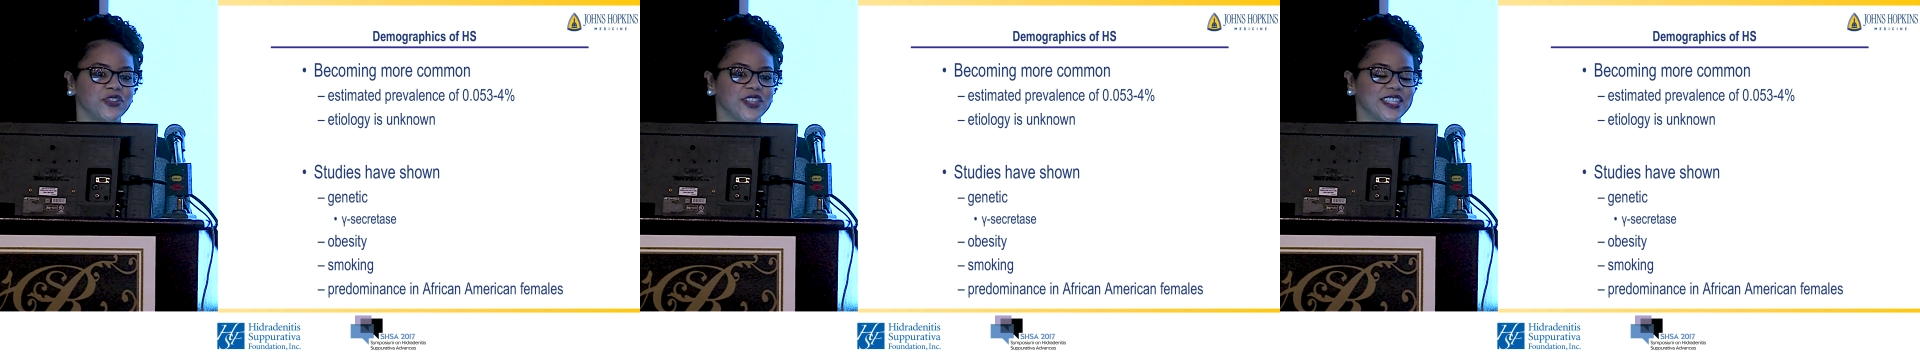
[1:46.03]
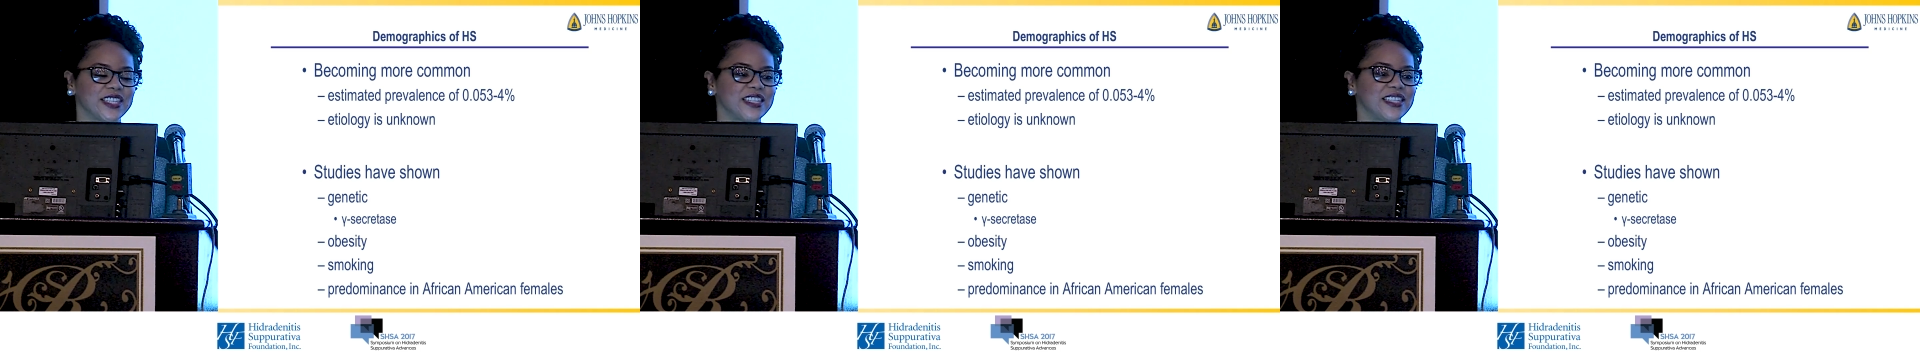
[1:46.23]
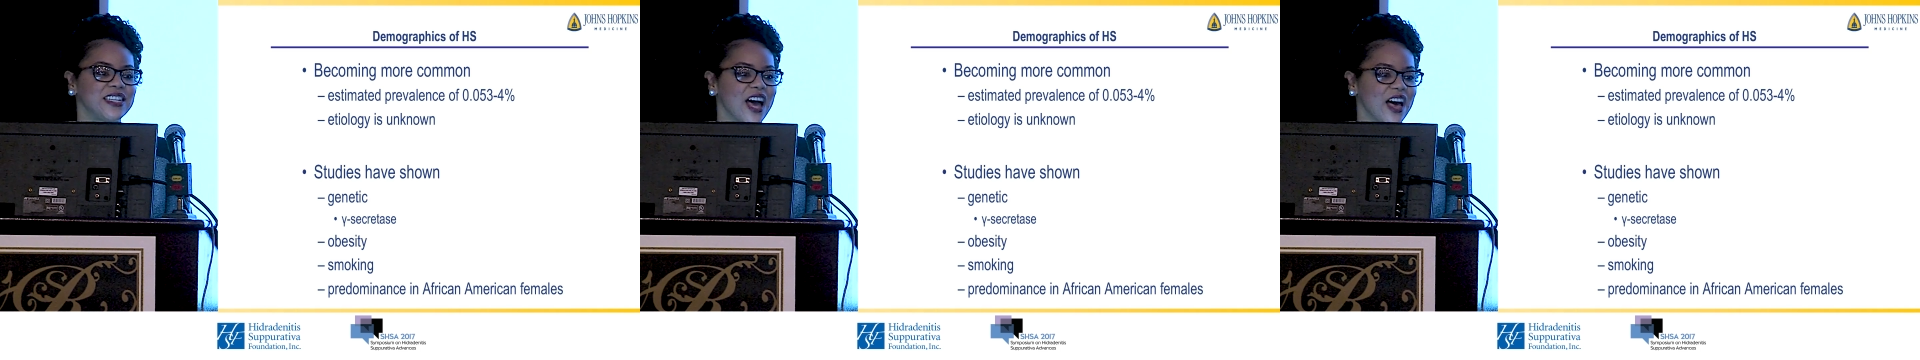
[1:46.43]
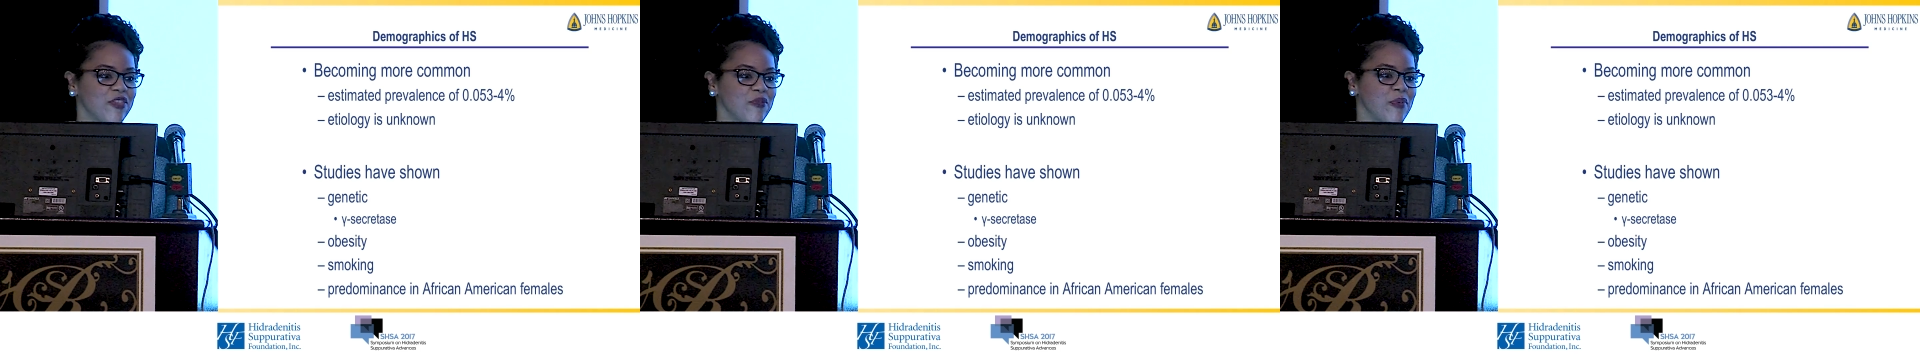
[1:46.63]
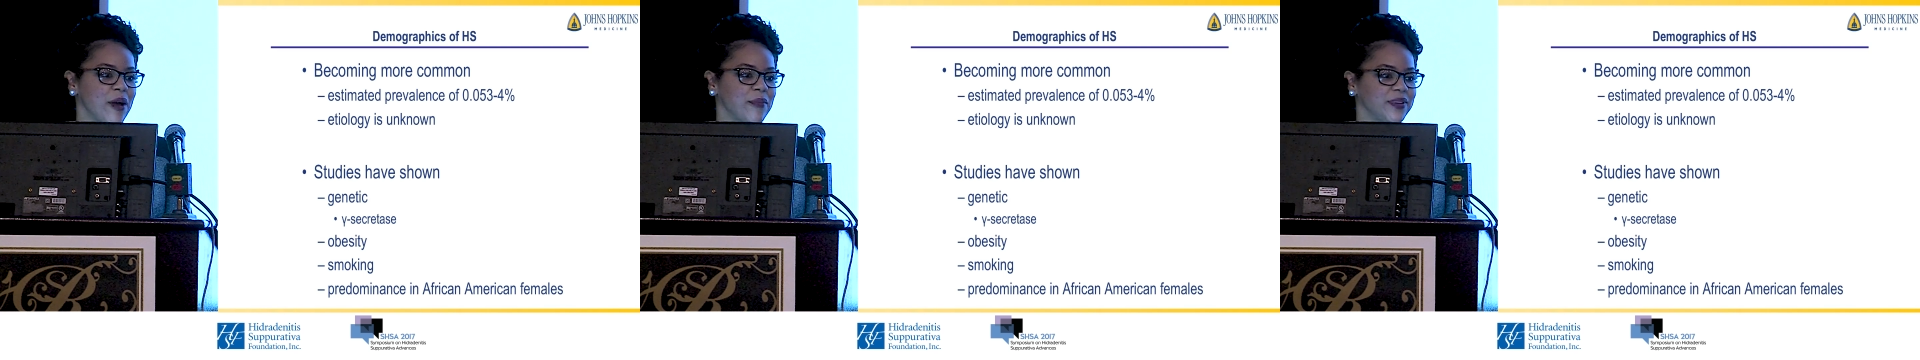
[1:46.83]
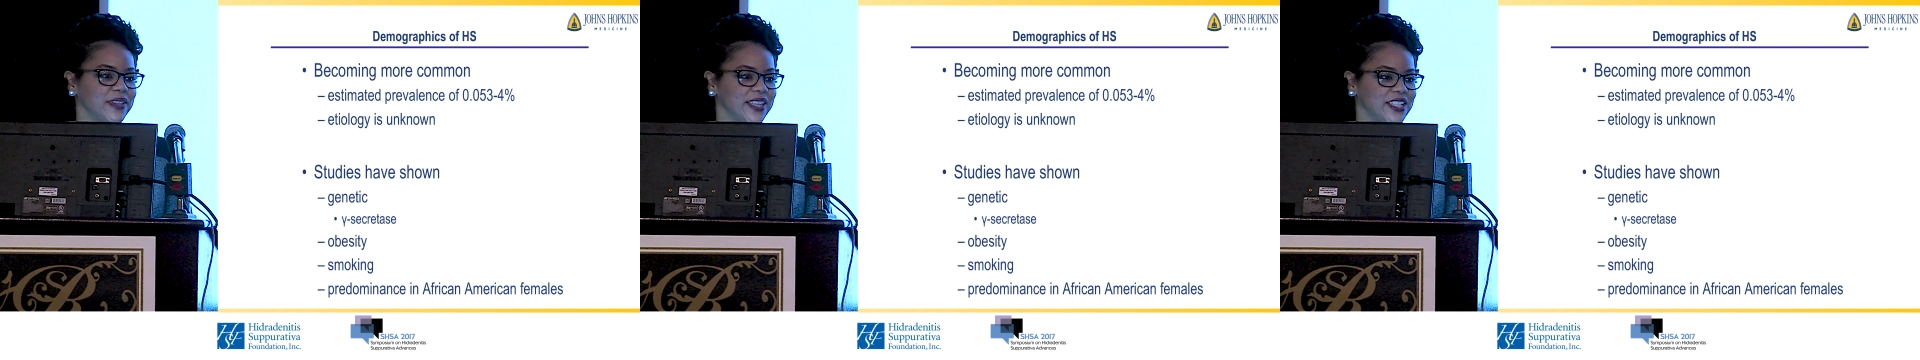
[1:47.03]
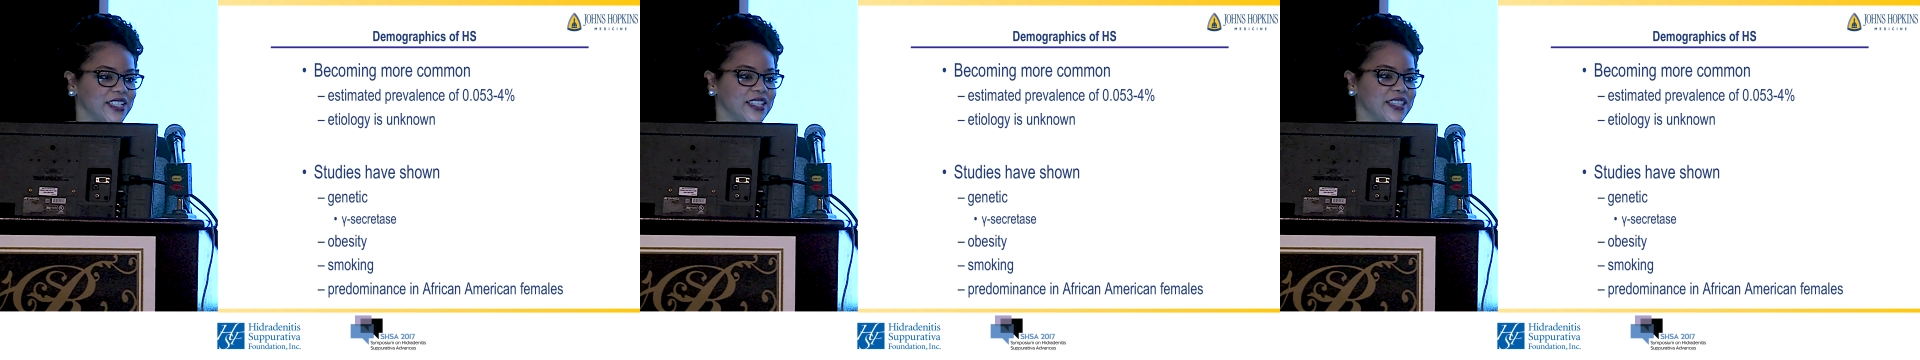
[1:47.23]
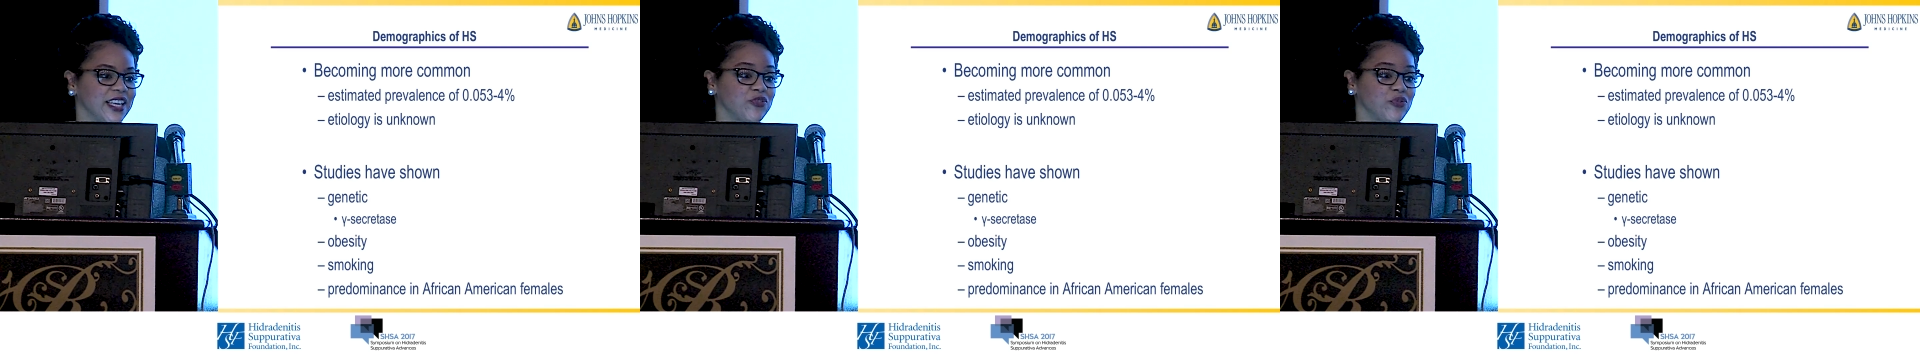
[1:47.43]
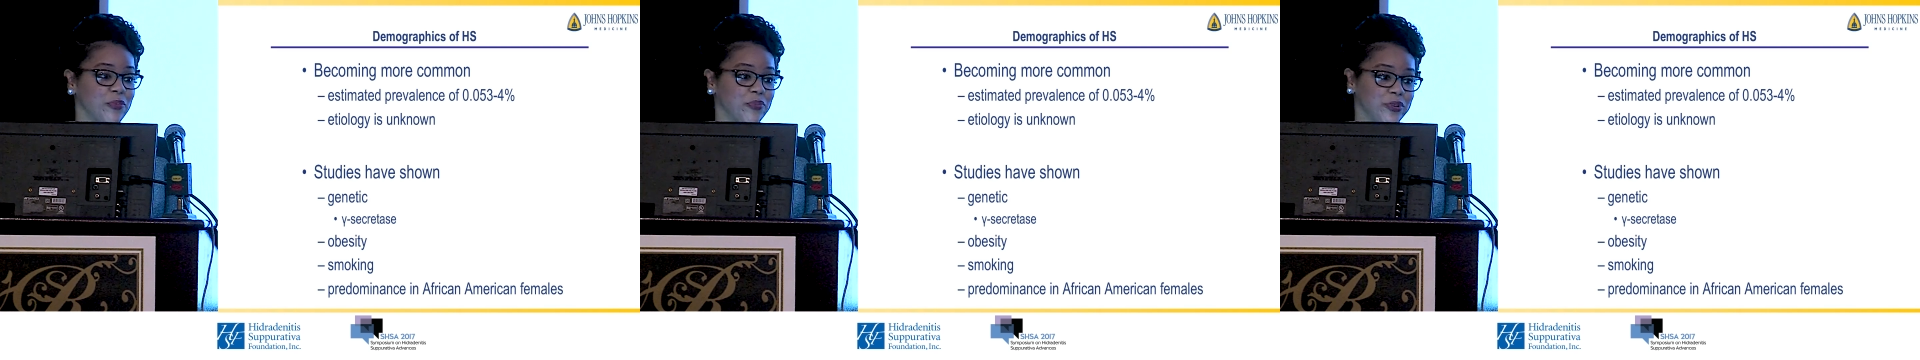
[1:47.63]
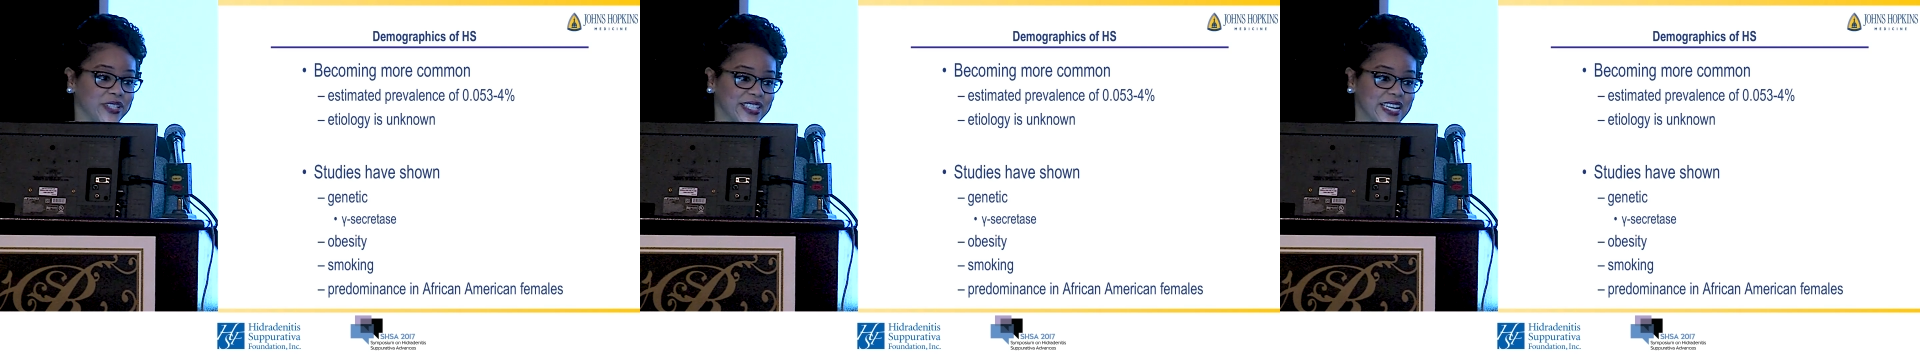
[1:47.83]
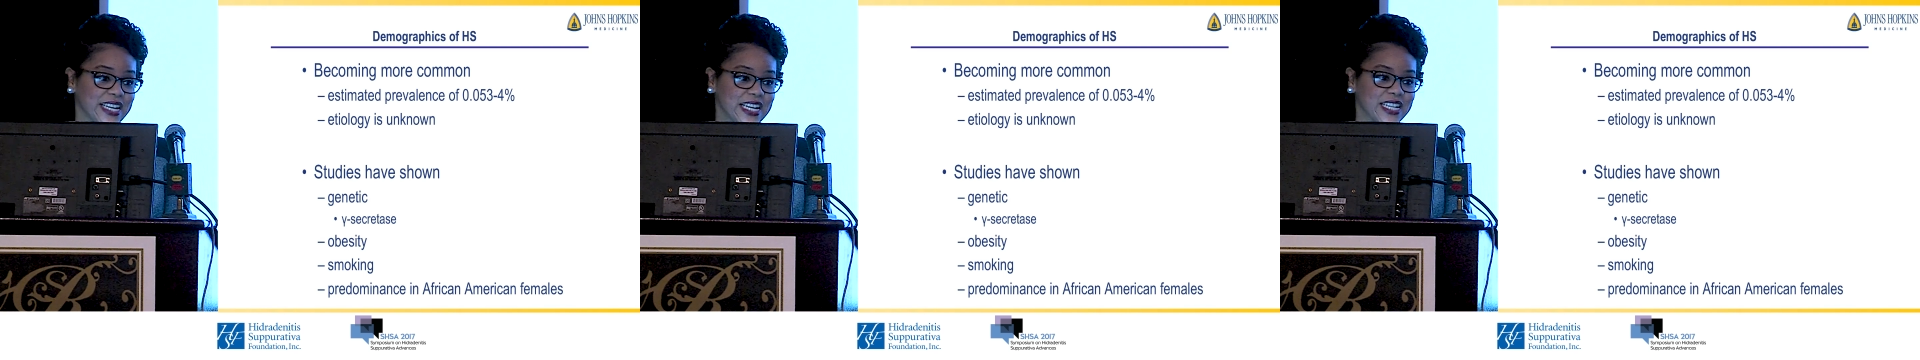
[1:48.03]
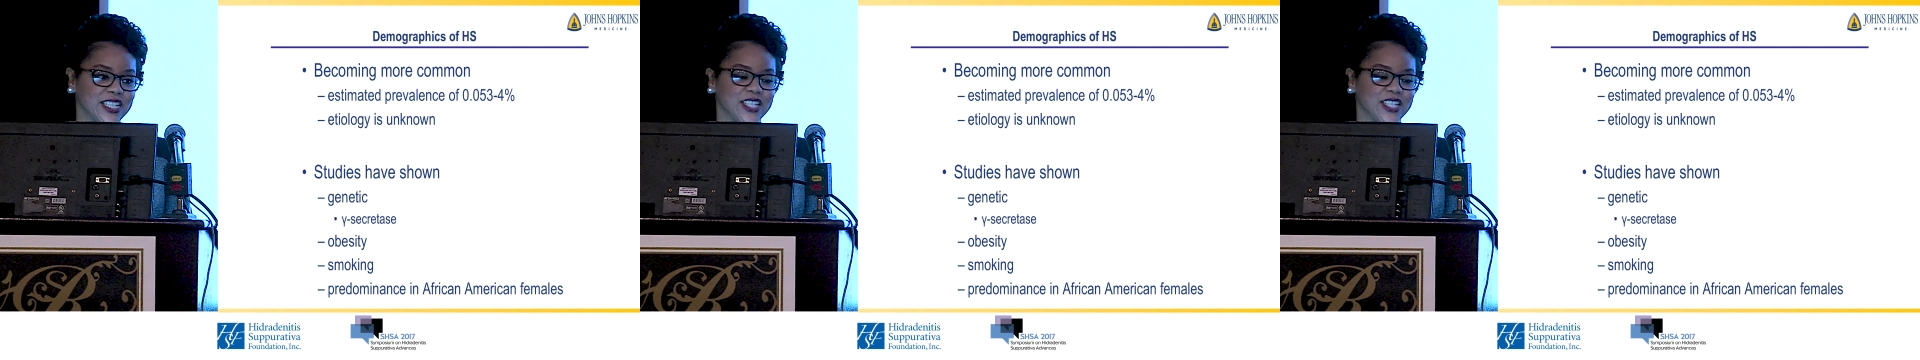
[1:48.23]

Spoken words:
this is not the population that's represented.